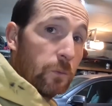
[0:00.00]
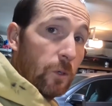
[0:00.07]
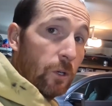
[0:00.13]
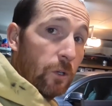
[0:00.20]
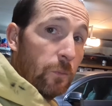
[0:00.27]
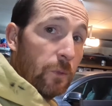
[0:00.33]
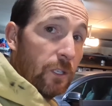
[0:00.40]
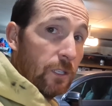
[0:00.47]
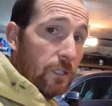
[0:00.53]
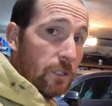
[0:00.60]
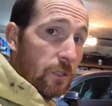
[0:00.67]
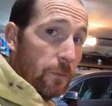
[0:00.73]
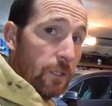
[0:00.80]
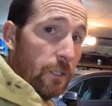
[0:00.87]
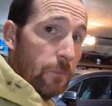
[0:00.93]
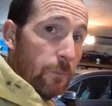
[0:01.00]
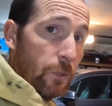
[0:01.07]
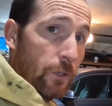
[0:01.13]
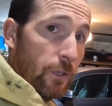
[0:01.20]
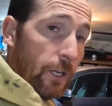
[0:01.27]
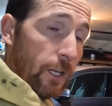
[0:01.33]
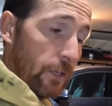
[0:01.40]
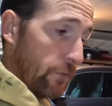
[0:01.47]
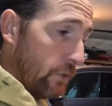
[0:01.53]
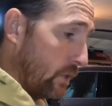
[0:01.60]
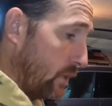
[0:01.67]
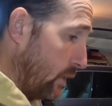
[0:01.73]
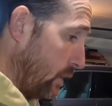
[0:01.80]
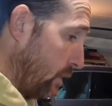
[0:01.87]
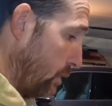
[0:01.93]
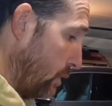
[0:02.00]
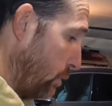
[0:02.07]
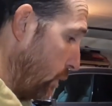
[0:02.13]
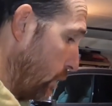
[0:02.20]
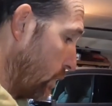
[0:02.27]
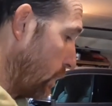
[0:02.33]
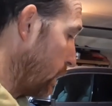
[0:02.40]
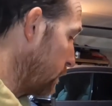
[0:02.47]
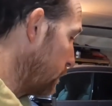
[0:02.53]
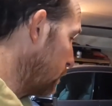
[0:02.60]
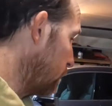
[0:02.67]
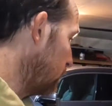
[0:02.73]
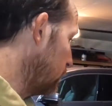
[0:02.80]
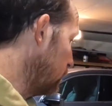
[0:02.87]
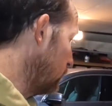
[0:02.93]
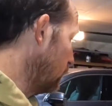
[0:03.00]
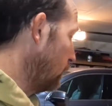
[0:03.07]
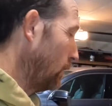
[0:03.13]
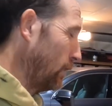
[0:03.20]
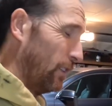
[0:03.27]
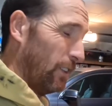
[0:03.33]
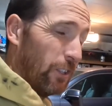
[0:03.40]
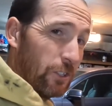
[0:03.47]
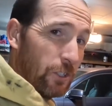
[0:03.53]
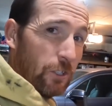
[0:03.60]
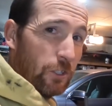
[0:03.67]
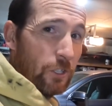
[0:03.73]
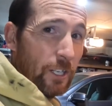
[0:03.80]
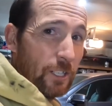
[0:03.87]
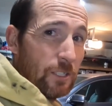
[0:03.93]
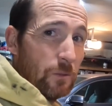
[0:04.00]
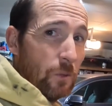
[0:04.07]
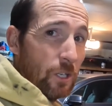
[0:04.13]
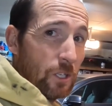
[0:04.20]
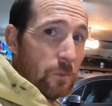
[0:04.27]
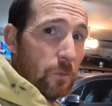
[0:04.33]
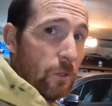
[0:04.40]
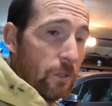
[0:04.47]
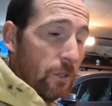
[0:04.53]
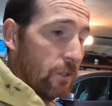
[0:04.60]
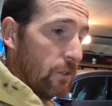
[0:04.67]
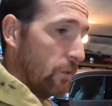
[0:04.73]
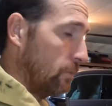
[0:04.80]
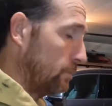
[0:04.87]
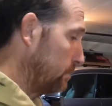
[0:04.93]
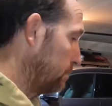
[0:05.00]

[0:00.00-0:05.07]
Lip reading: was broken because somebody didn't put antifreeze in it and winterize it, there's a good chance the block's broken too.